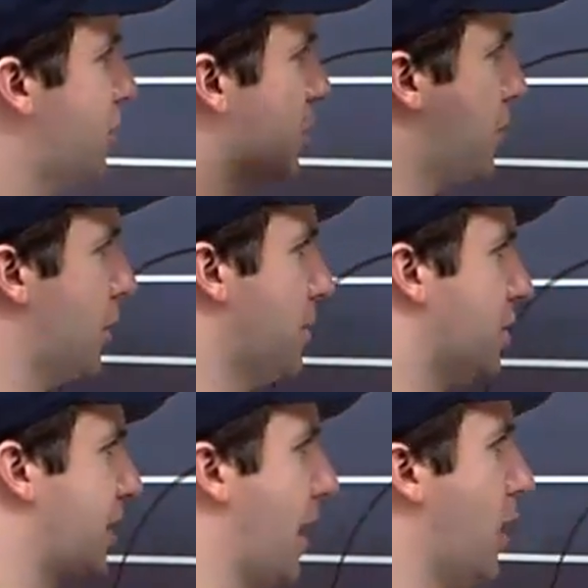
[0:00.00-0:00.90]
this is pretty
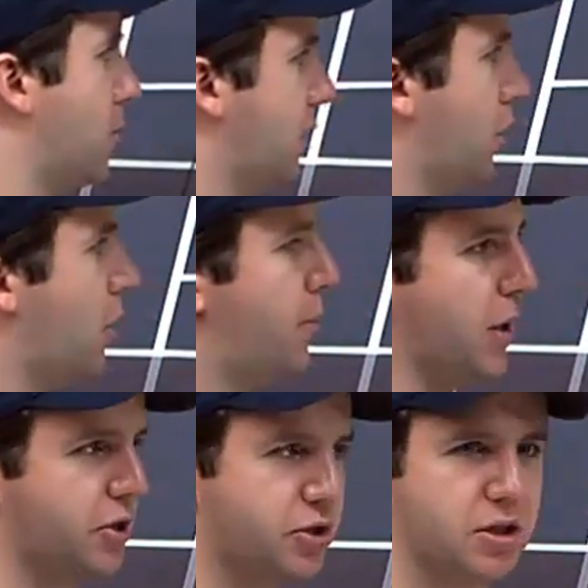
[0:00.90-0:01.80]
much how Nadal
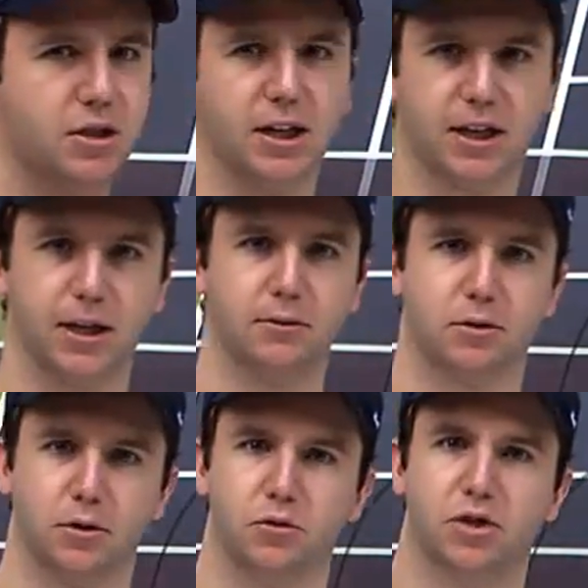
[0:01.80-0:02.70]
punched his ticket
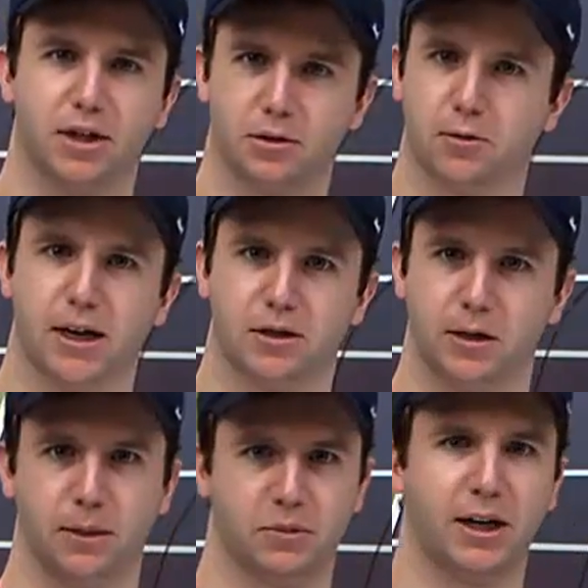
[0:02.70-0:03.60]
to 6 Grand
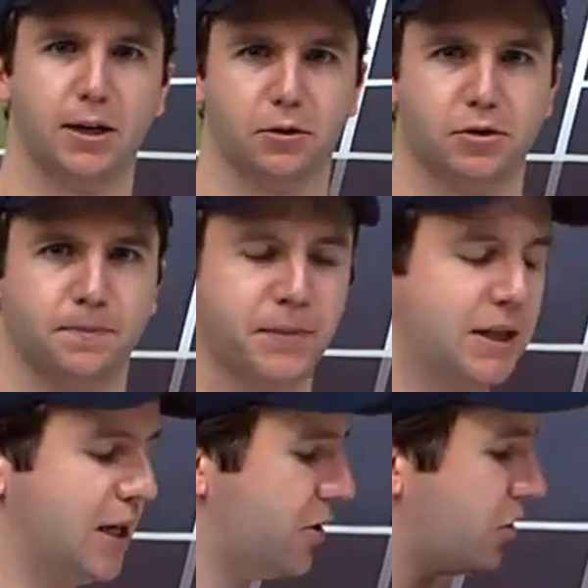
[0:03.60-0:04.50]
Slam titles.
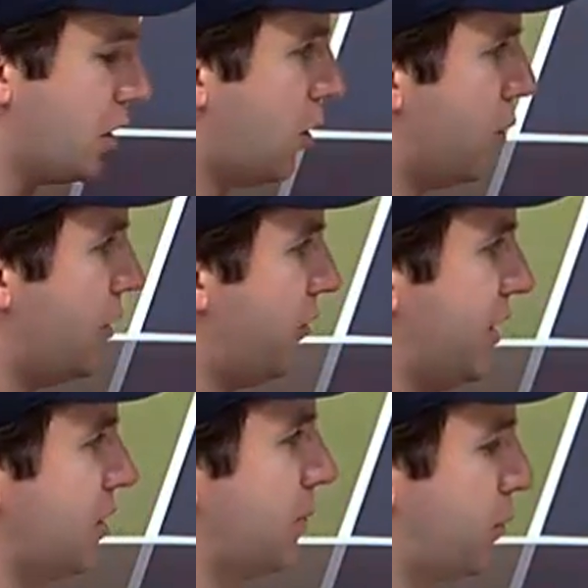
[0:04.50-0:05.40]
So
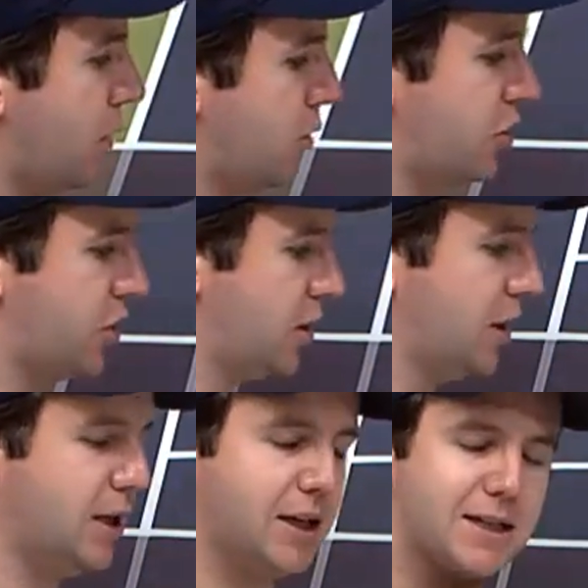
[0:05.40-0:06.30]
this approach
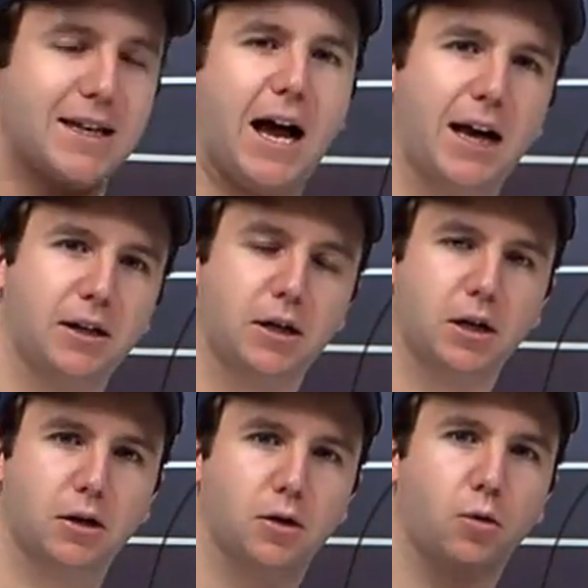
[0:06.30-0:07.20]
is not
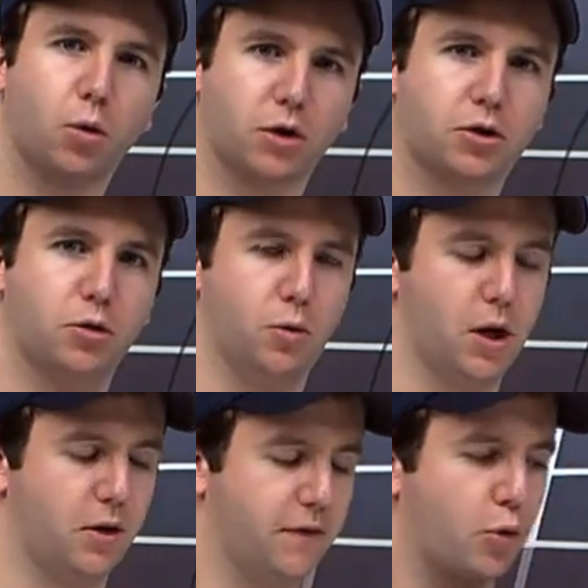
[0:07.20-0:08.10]
going to work too
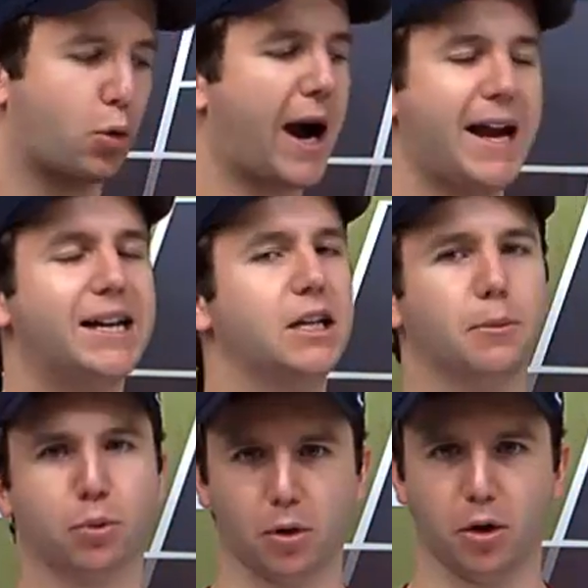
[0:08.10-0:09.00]
well. The variety
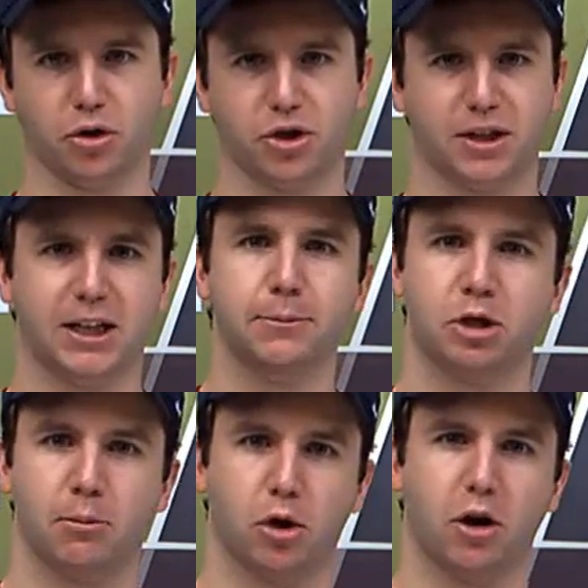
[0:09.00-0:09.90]
approach to keep
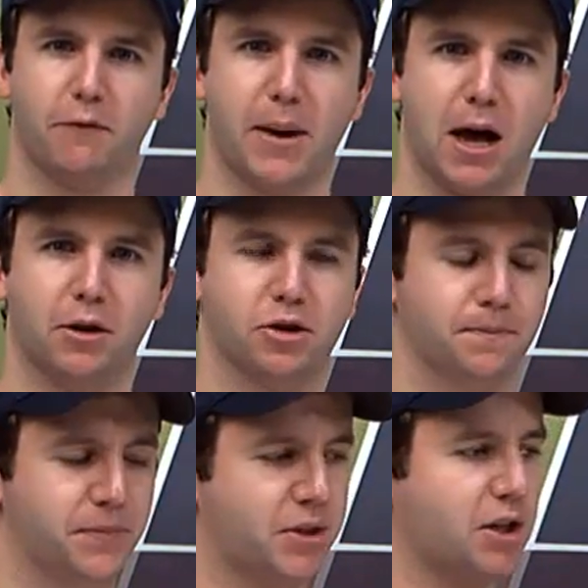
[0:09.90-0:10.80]
someone off balance
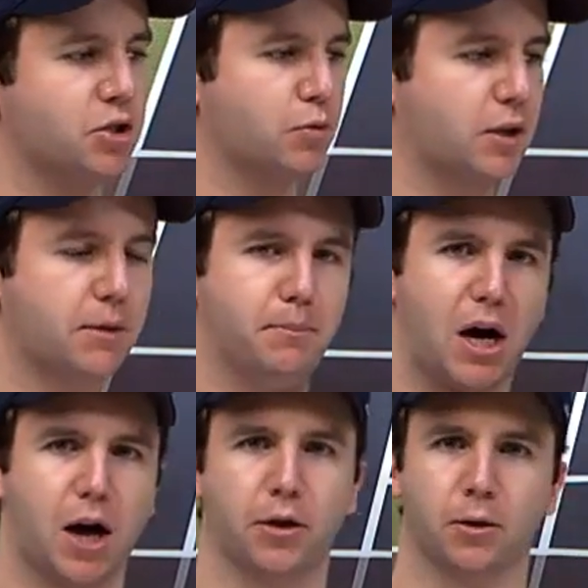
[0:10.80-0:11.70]
doesn't really
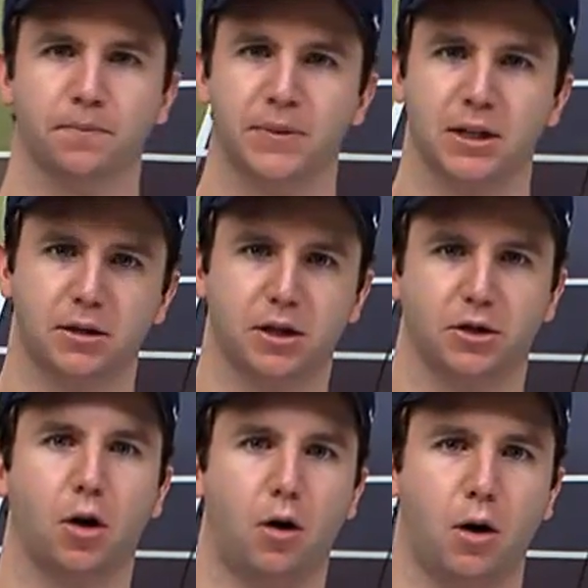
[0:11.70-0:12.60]
bother
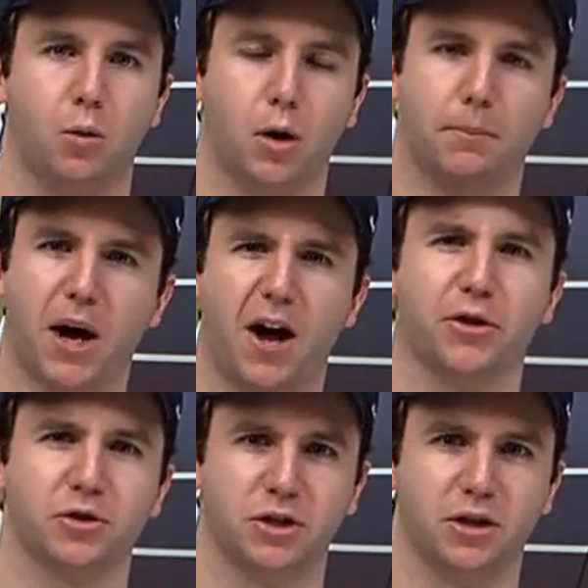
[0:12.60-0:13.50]
Nadal. What
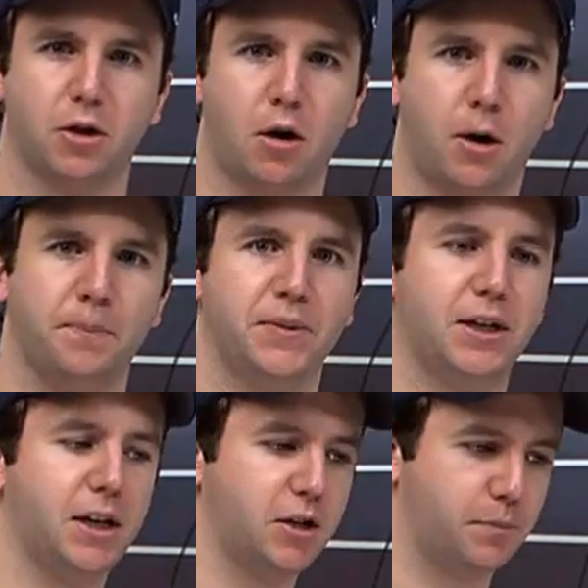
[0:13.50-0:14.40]
bothers Nadal
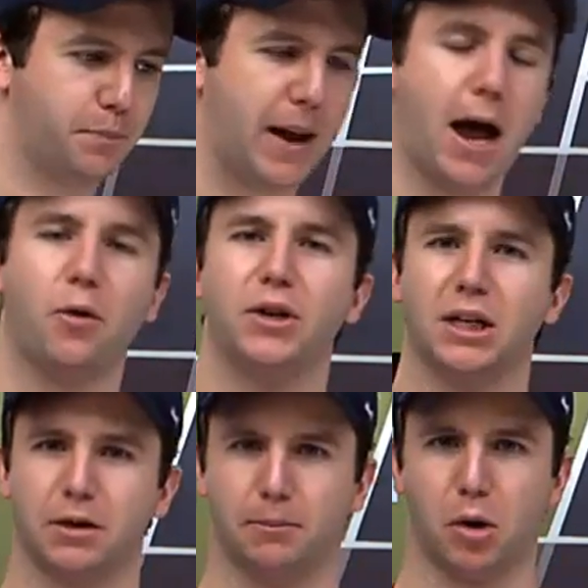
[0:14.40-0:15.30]
is
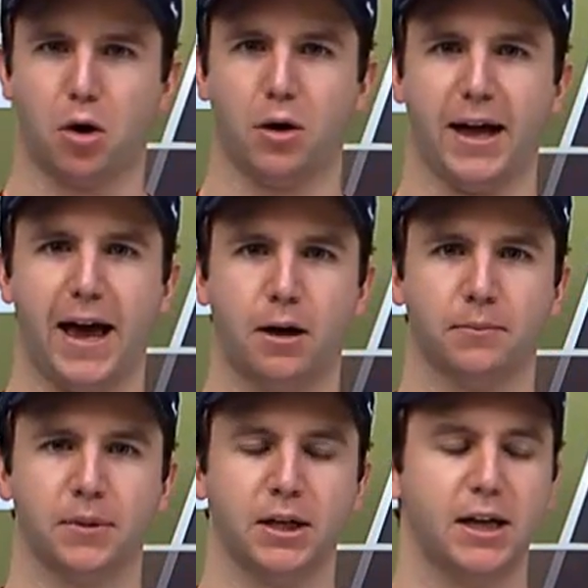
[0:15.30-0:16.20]
pounding the ball at
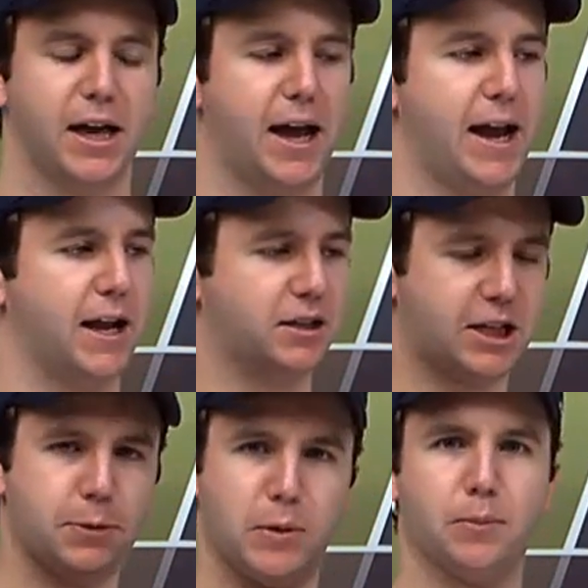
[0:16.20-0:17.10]
him and
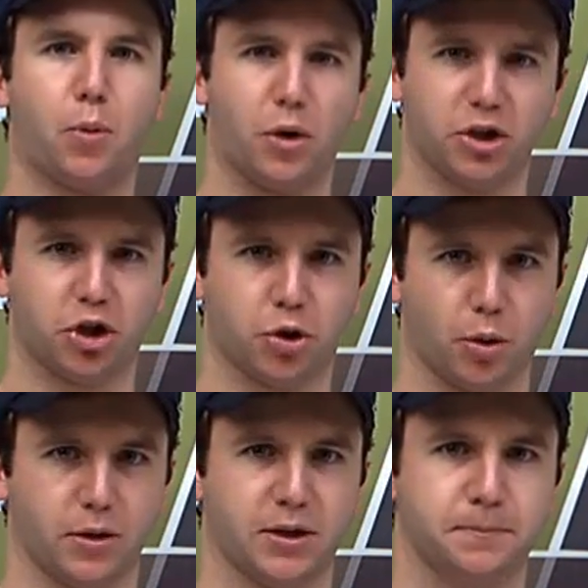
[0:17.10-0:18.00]
keeping points
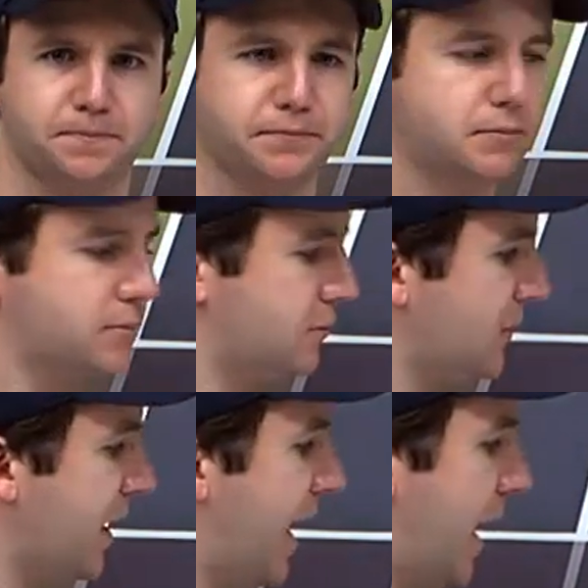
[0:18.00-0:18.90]
short.
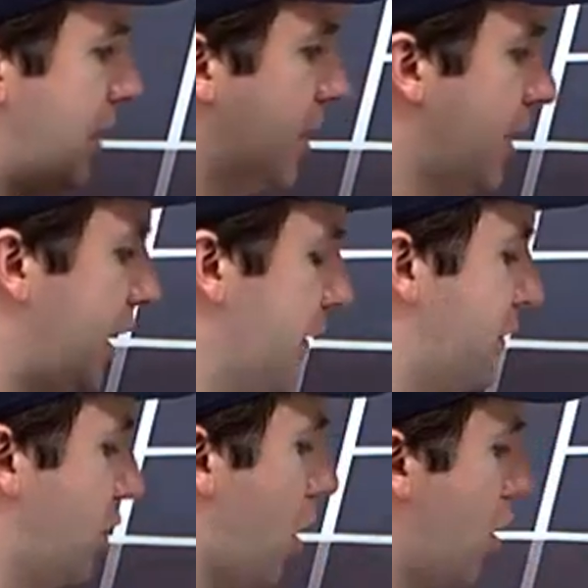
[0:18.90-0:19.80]
And if
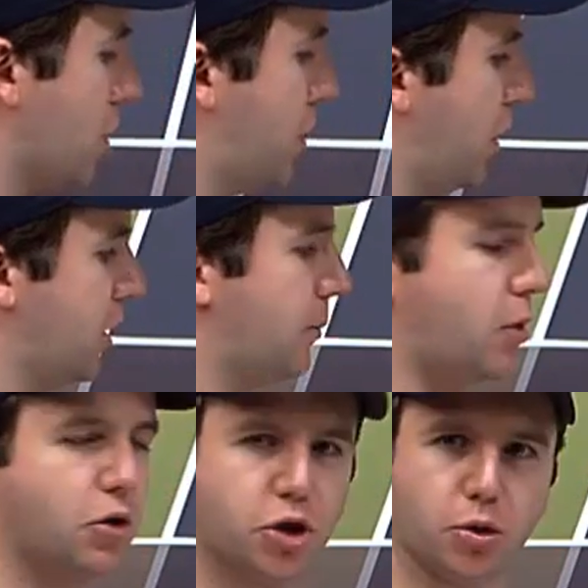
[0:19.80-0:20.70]
Nadal is putting the
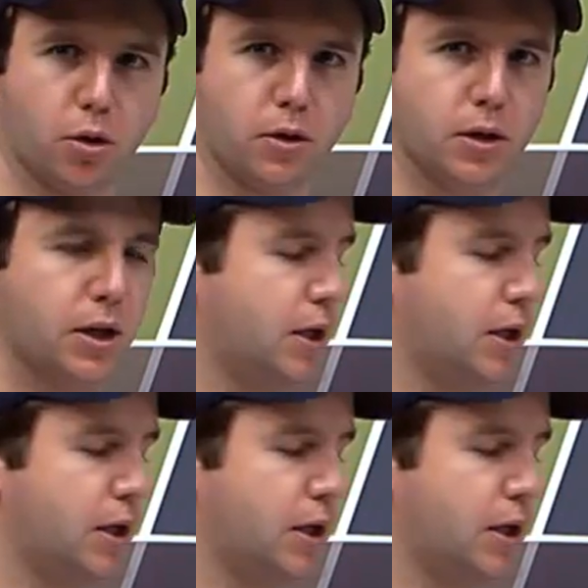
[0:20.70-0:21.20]
ball short